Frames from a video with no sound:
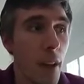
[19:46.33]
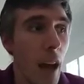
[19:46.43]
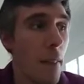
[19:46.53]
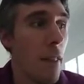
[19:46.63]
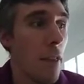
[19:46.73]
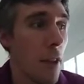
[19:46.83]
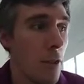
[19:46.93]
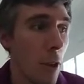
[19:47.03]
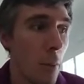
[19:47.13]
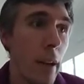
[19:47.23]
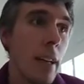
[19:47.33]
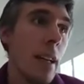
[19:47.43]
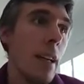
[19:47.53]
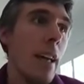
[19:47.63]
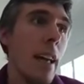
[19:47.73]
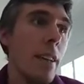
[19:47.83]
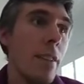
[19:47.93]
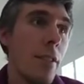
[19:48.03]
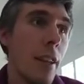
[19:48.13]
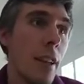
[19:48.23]
And then the third topic
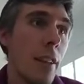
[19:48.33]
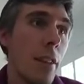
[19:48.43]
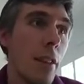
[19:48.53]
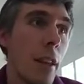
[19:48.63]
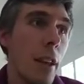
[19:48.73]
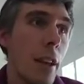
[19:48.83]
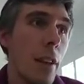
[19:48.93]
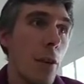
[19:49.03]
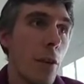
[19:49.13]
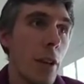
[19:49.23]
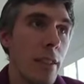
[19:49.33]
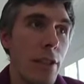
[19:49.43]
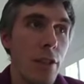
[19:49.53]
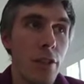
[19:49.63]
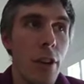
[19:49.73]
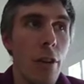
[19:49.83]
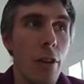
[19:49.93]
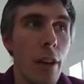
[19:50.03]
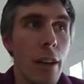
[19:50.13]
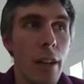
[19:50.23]
is the organizations are no
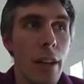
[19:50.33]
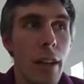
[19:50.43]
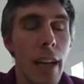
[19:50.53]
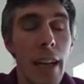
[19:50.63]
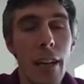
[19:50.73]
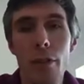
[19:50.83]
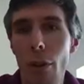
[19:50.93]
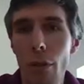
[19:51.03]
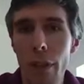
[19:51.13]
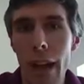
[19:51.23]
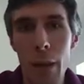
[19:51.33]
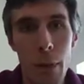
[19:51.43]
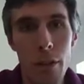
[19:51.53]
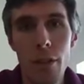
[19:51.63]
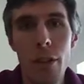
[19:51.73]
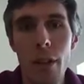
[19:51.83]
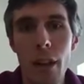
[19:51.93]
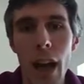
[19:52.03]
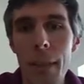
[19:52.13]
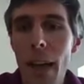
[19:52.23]
longer in control of that image.
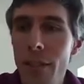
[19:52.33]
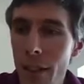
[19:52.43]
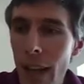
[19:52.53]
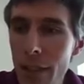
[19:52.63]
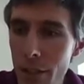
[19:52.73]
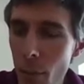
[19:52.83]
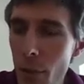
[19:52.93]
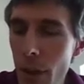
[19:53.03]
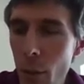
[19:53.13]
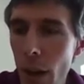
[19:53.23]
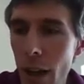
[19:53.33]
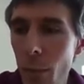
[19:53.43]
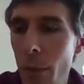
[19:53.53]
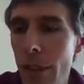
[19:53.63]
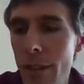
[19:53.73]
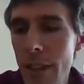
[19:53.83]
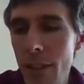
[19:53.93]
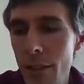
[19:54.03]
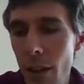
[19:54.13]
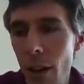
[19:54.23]
And that's, again, something where companies
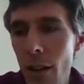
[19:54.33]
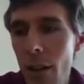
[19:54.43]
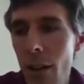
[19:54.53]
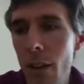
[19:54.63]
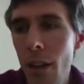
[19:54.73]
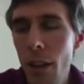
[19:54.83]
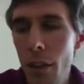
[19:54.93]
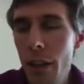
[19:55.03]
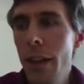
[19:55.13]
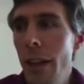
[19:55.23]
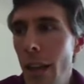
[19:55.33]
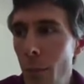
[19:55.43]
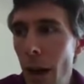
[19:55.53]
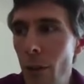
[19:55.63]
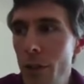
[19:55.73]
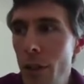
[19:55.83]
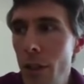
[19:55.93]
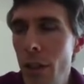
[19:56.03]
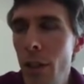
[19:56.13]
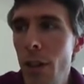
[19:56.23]
need to start thinking about
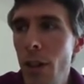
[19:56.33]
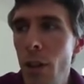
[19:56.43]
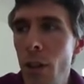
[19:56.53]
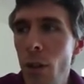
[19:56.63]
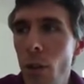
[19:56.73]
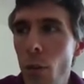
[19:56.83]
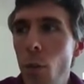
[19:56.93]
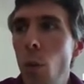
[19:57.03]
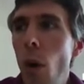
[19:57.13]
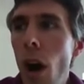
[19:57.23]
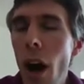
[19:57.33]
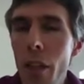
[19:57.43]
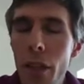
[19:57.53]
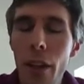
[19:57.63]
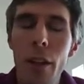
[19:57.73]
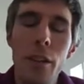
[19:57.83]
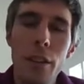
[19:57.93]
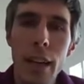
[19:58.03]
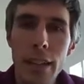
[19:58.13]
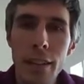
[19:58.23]
what other
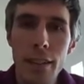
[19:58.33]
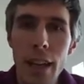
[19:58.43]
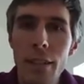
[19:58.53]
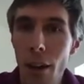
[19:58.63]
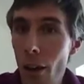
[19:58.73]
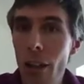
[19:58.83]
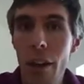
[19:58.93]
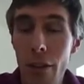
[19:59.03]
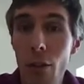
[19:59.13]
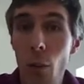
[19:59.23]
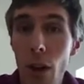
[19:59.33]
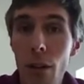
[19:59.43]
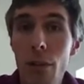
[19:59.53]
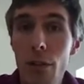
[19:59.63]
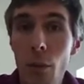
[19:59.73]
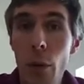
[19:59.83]
data sets are there in the world that